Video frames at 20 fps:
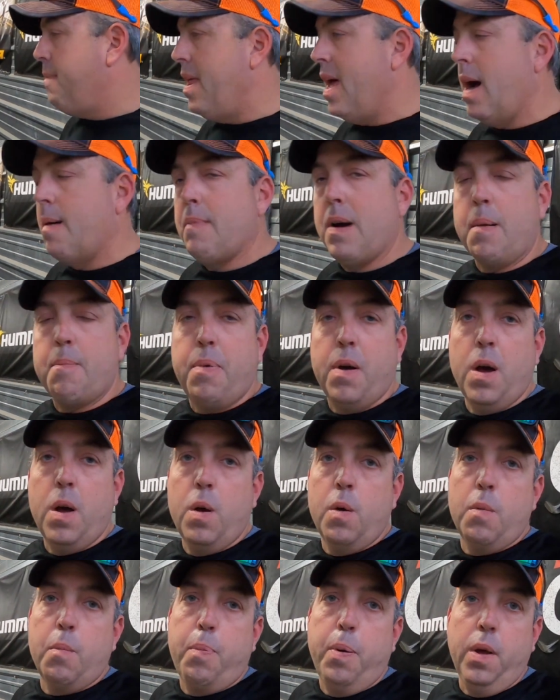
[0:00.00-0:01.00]
down my
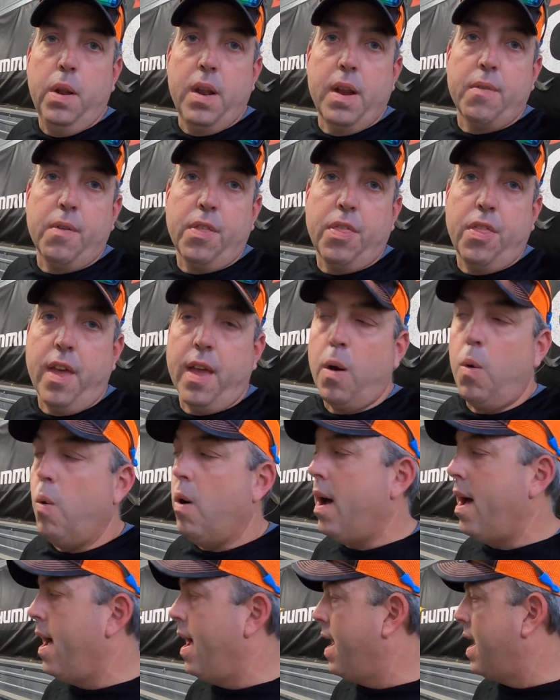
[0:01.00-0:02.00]
boat, putting everything
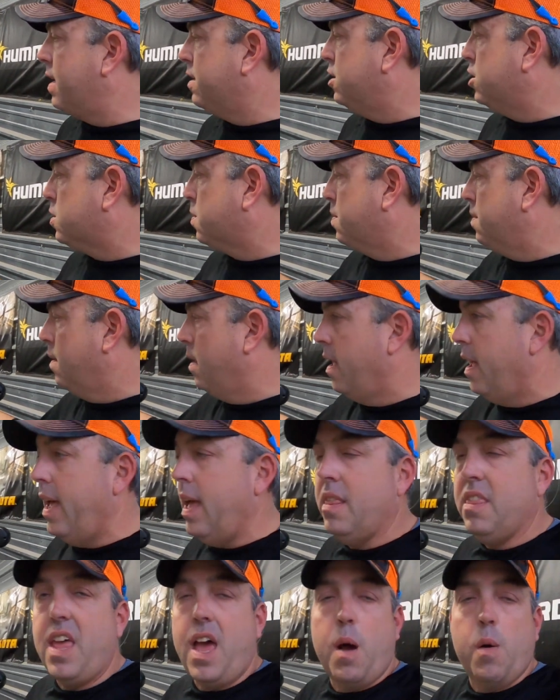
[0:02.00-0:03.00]
away, I just
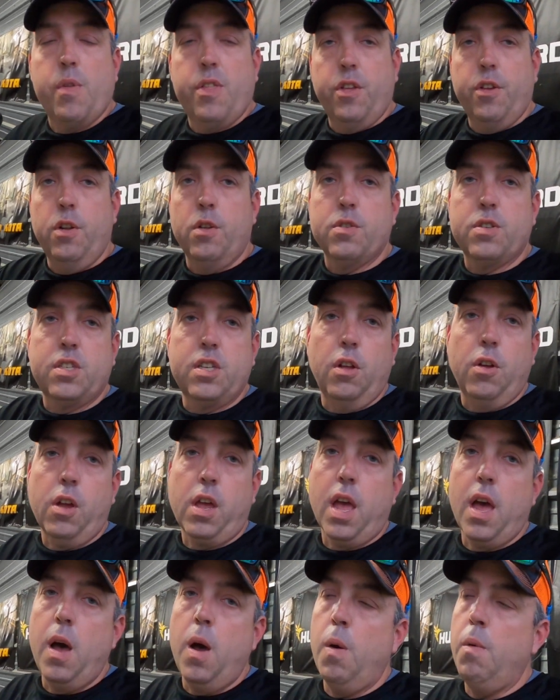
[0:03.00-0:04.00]
hit that with a little
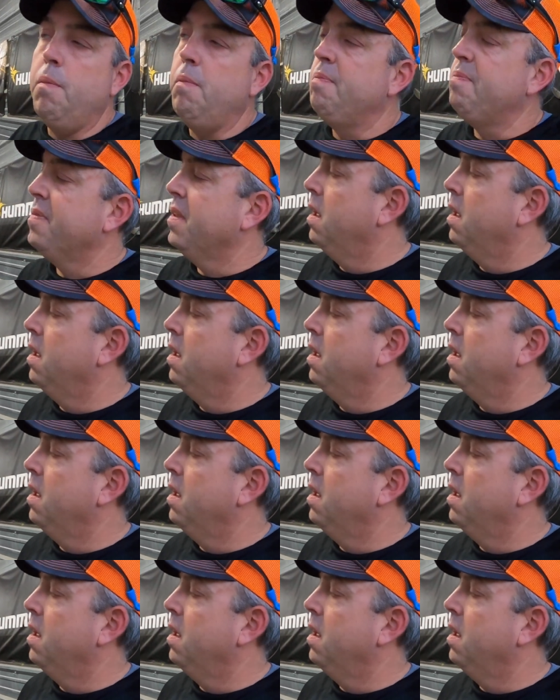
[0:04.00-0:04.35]
silicone.